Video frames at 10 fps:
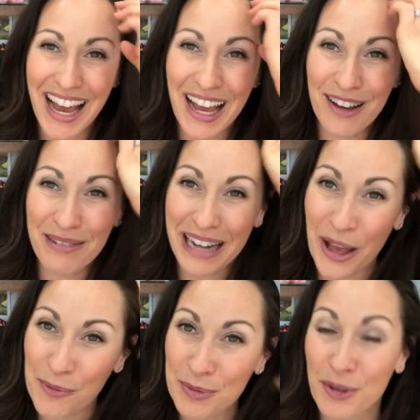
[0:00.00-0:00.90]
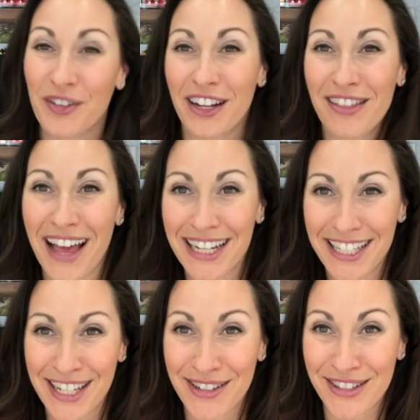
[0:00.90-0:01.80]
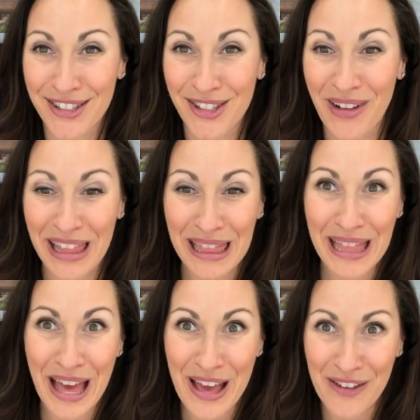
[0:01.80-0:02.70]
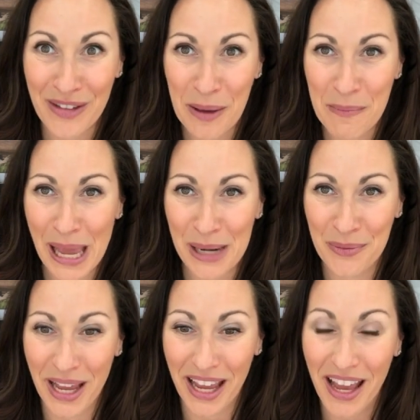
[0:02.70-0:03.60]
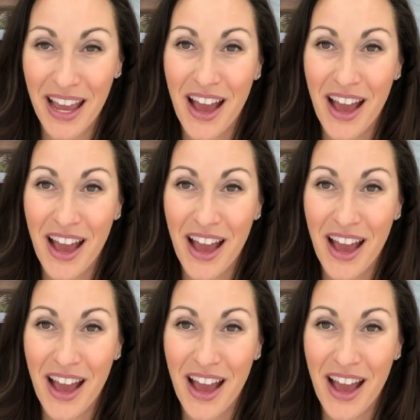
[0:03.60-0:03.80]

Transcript: It helps prevent a lot of tears. So I love Pan Away.